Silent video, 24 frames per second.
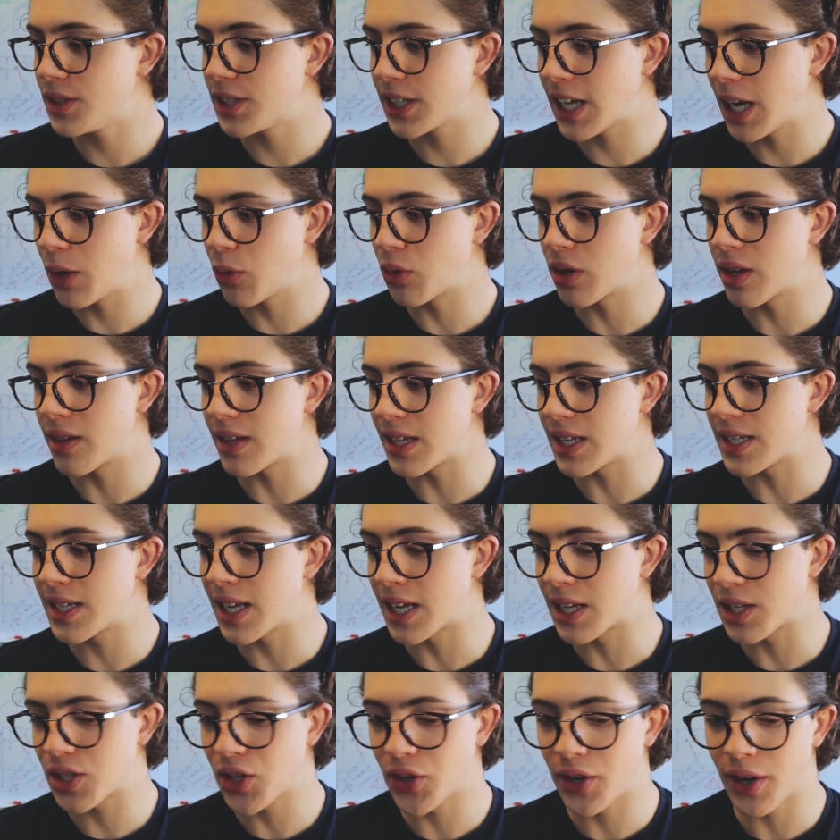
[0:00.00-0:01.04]
get one of these
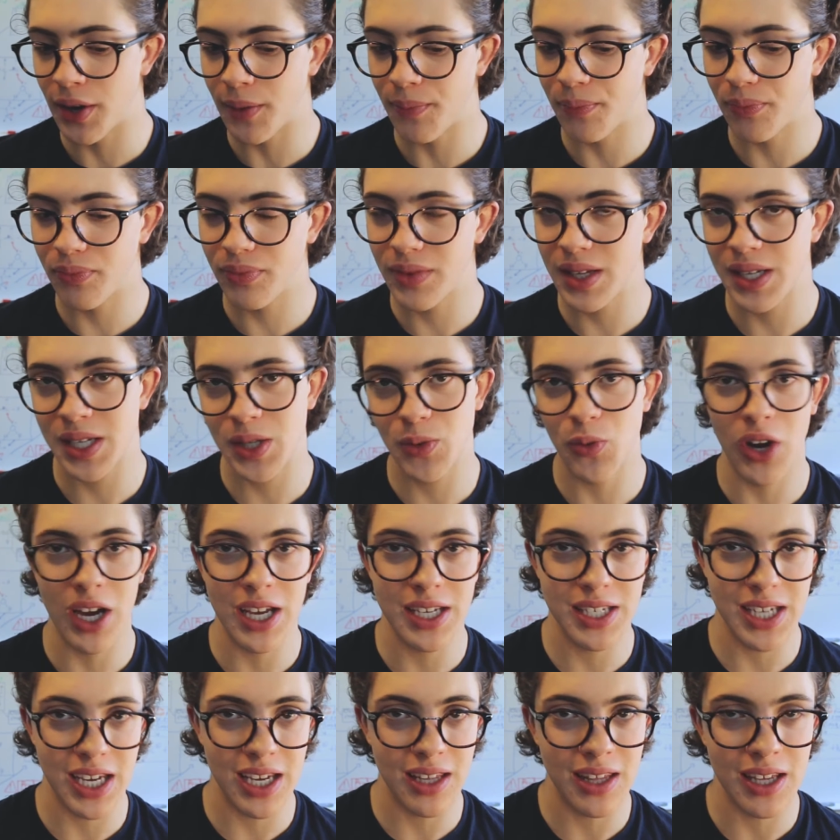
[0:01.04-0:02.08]
things. So this is why I
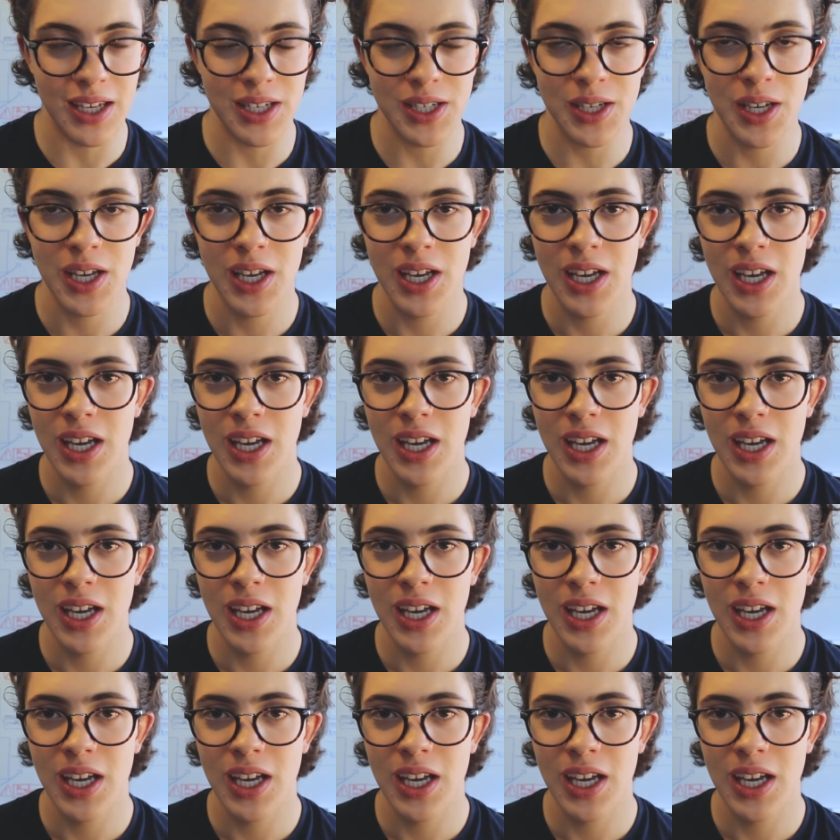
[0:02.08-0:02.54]
say this.